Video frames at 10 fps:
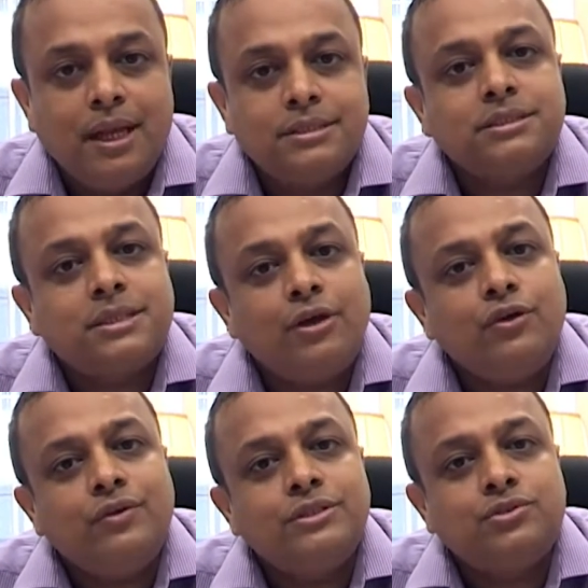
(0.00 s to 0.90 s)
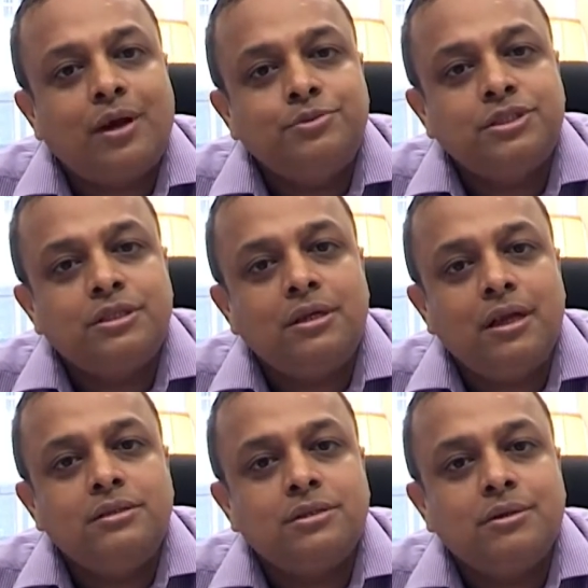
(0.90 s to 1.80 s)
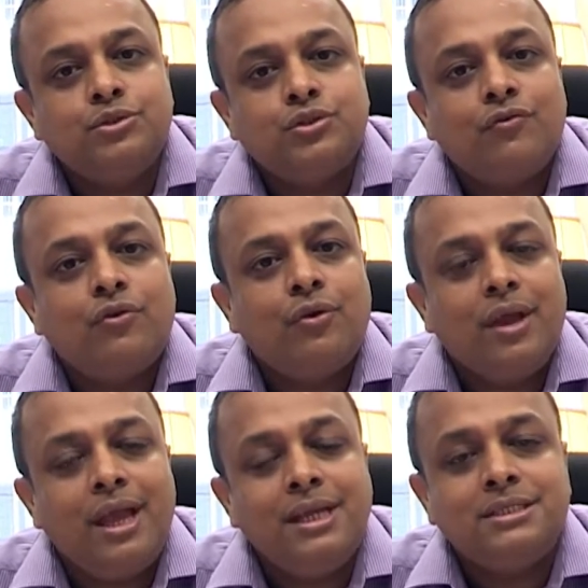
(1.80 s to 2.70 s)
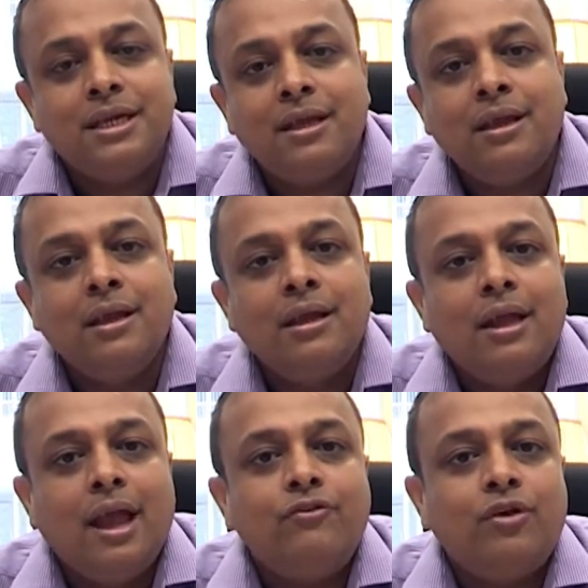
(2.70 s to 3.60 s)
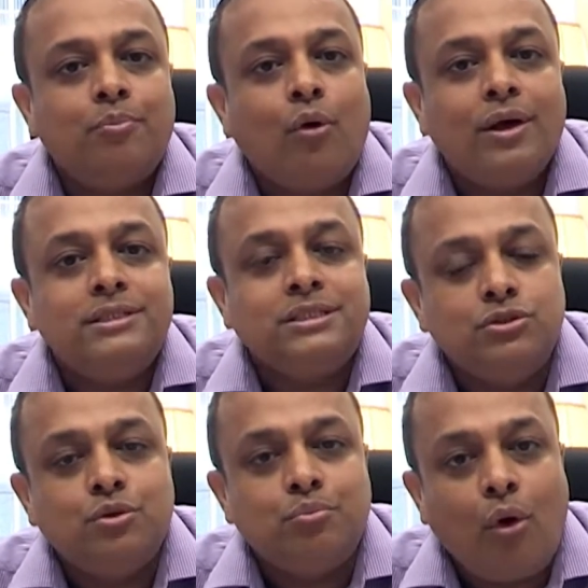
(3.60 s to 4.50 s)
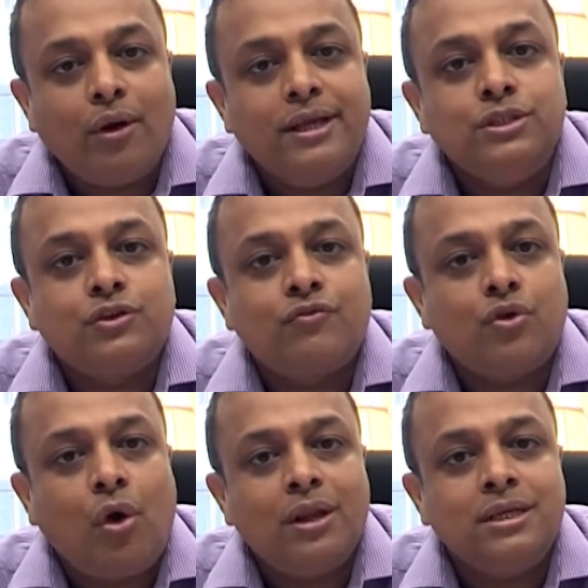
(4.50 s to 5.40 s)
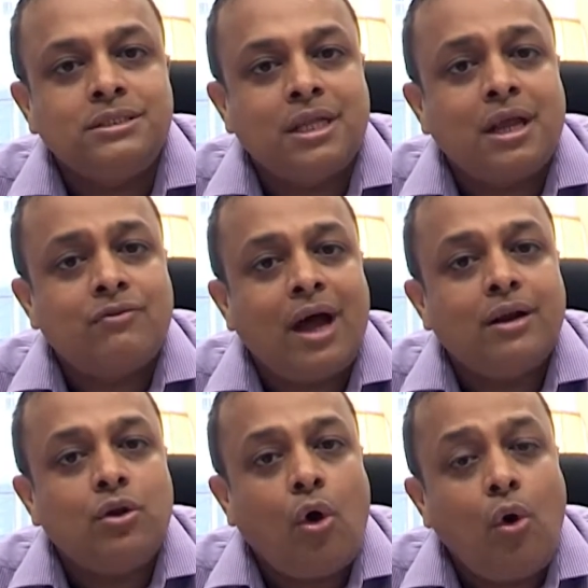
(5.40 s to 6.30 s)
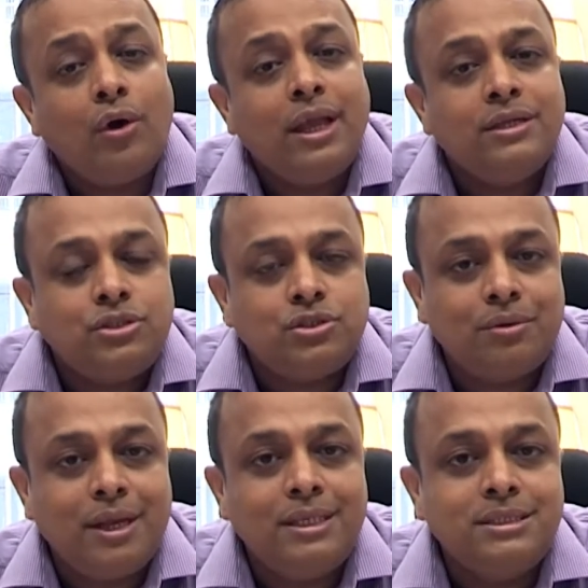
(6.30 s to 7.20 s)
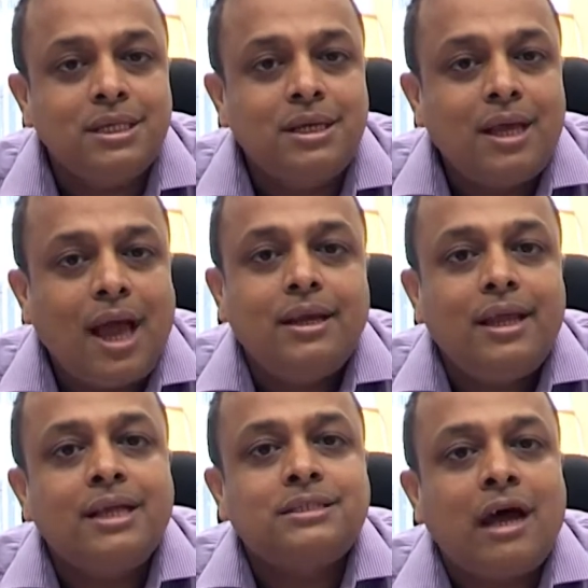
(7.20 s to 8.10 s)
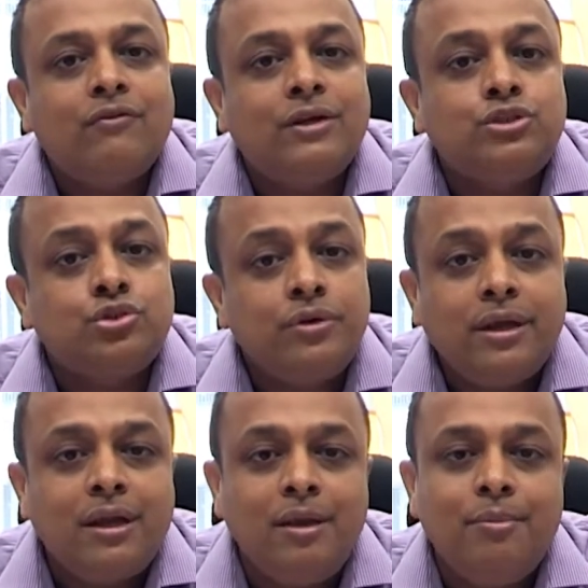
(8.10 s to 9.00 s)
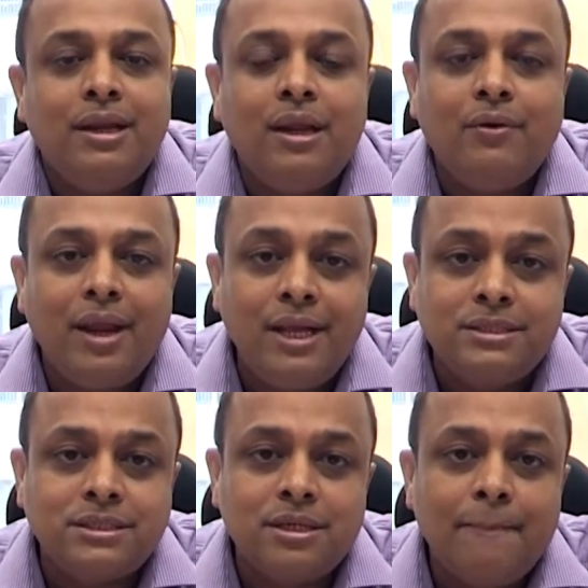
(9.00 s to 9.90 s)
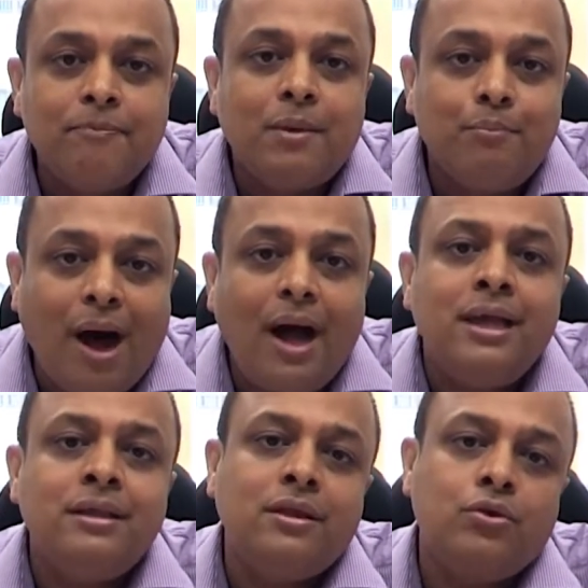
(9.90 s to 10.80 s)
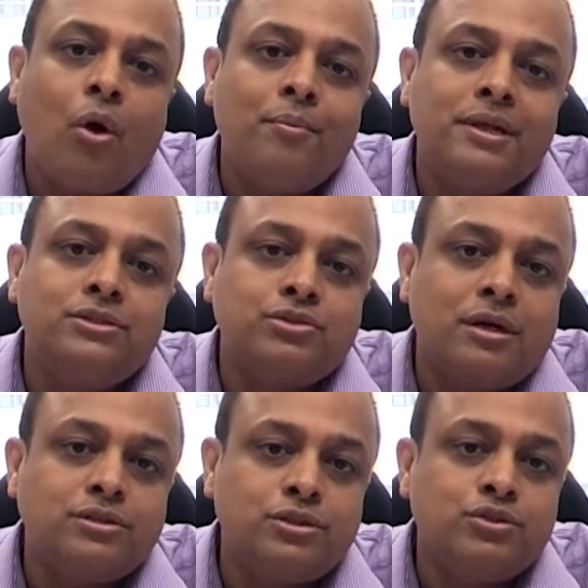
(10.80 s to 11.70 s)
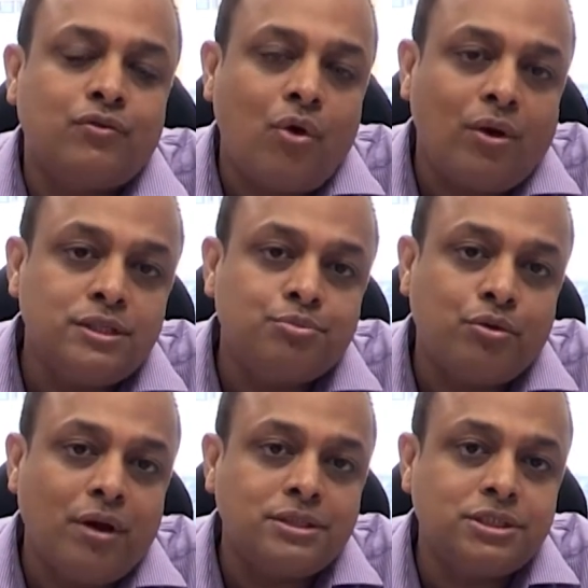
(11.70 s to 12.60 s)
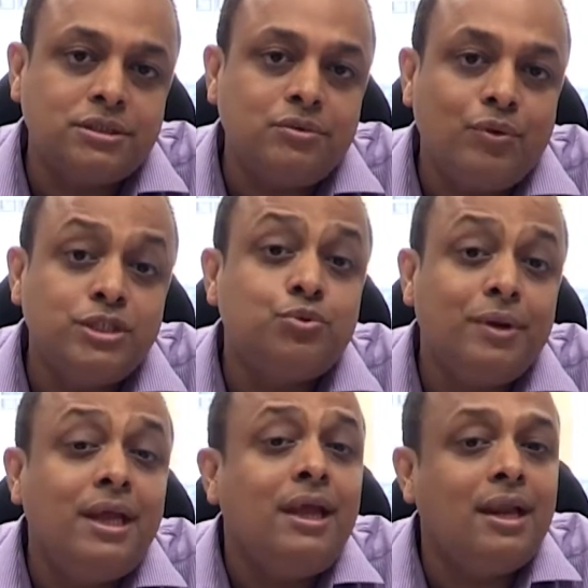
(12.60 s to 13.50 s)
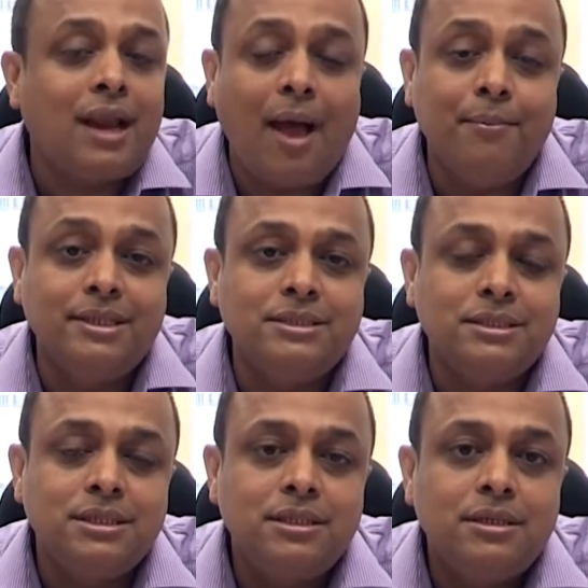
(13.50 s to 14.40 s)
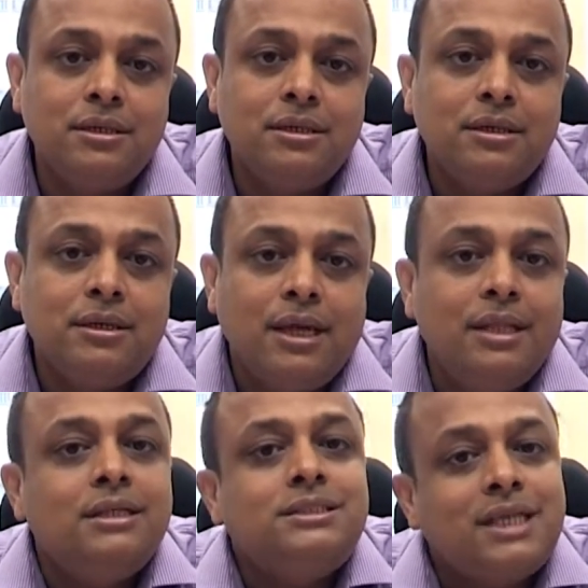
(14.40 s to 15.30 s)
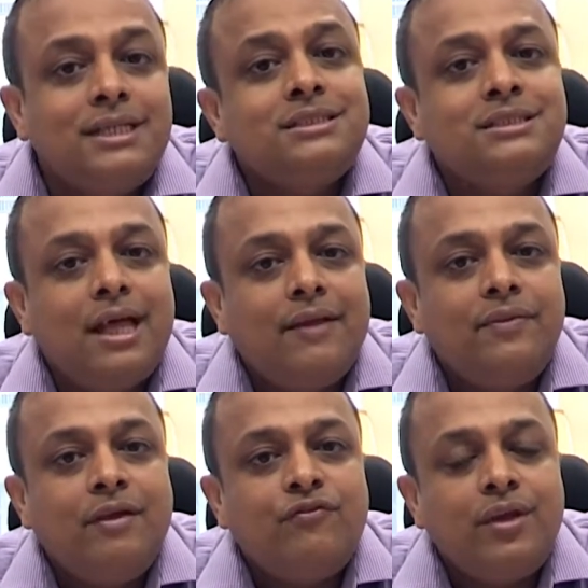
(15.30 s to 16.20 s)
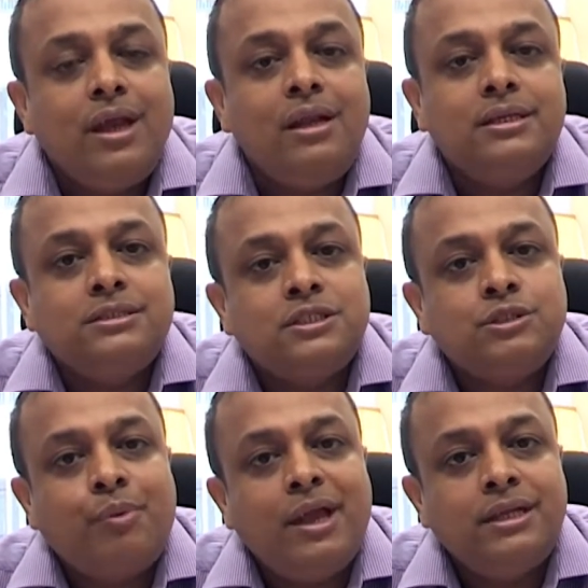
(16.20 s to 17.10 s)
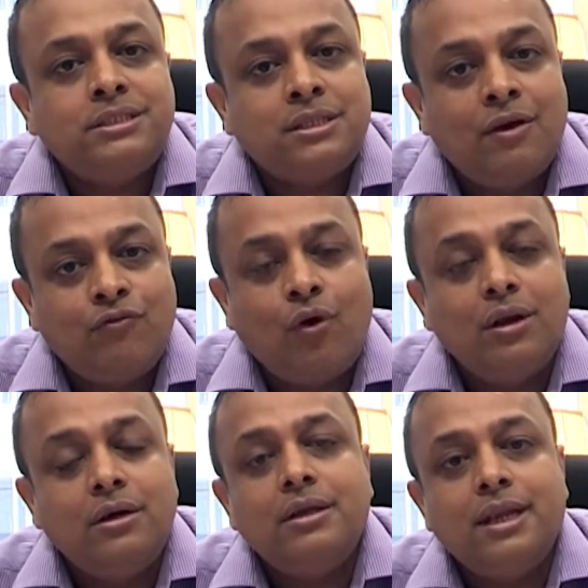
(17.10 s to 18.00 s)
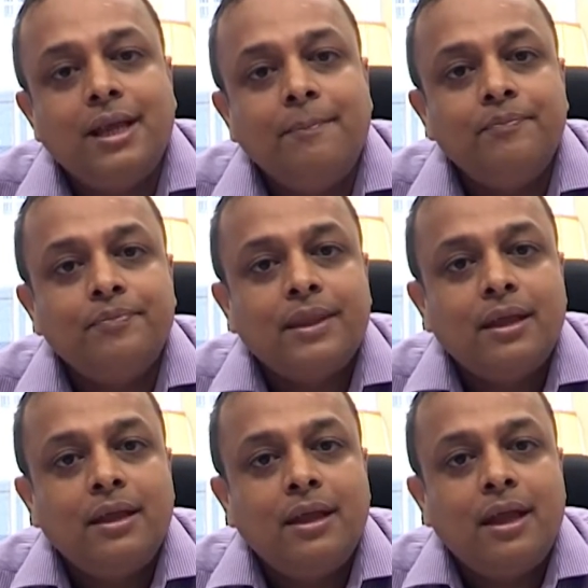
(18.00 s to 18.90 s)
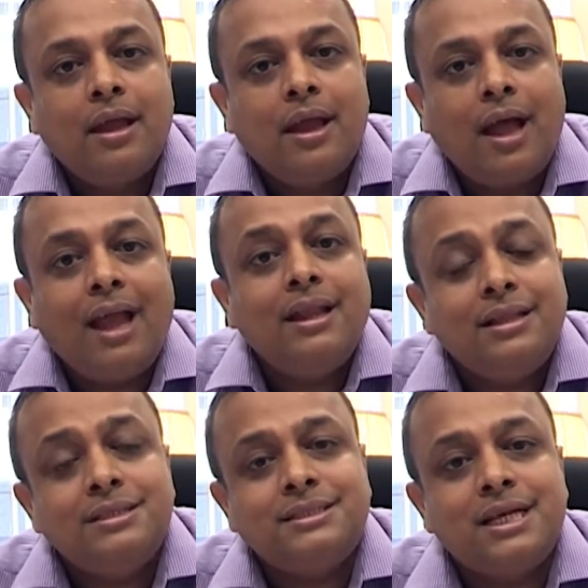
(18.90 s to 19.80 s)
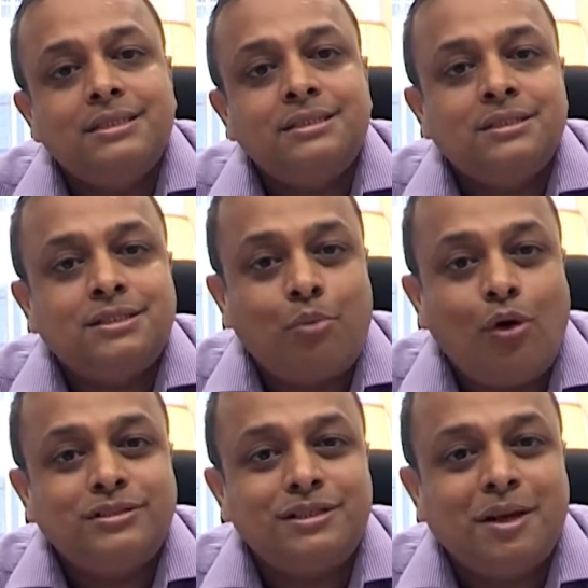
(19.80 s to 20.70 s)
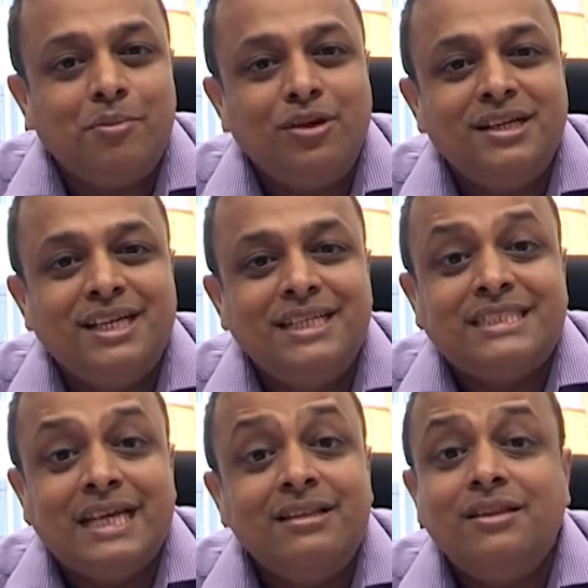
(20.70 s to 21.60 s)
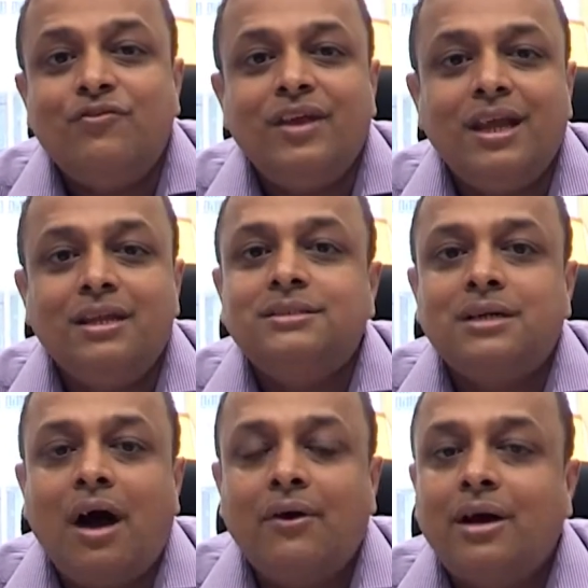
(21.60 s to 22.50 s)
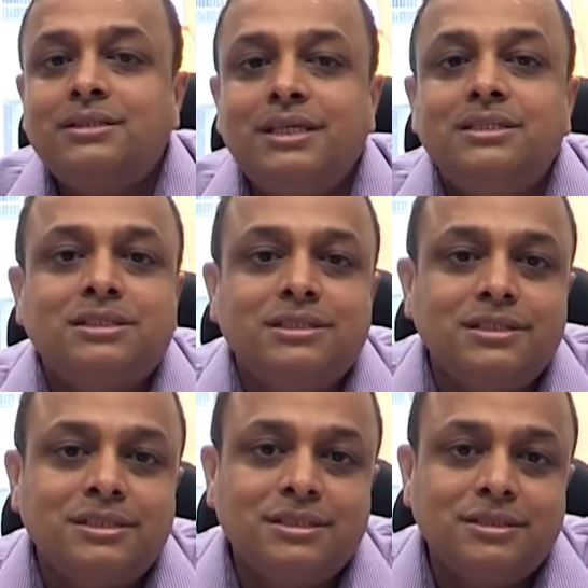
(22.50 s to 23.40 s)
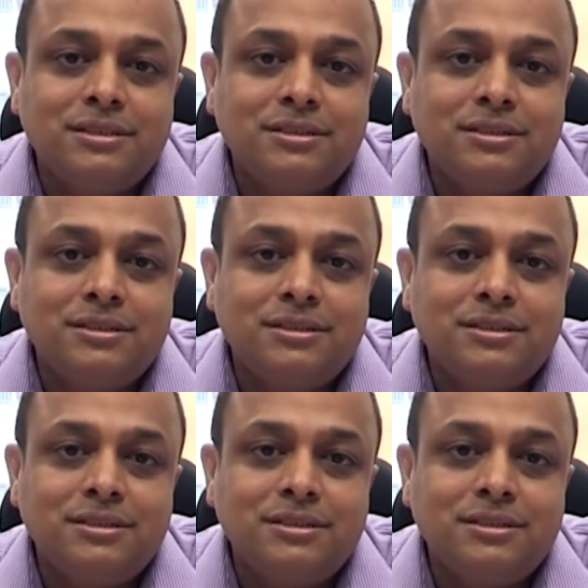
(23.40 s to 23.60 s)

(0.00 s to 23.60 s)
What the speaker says: It's a site of disruption in terms of creating entry points into bodies of knowledge that have had long histories and yet have historically been erased by the dominant structures of knowledge production which we inhabit. In this sense, then, the field is a space for learning, and in this sense, subaltern communities in the field are our teachers.